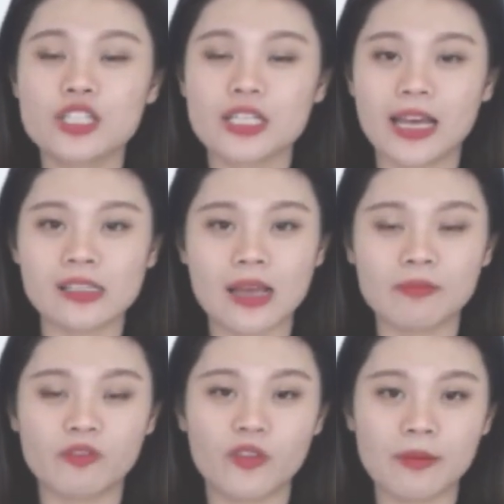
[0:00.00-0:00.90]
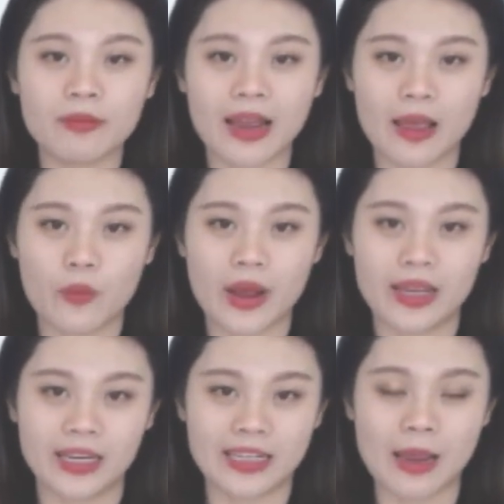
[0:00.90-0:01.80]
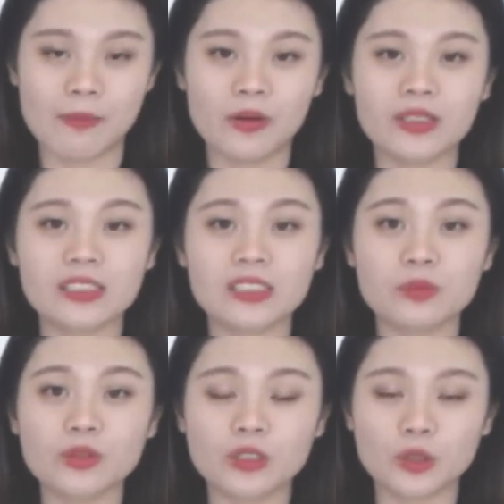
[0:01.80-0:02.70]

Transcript: GSM VoIP Gateway enables the smooth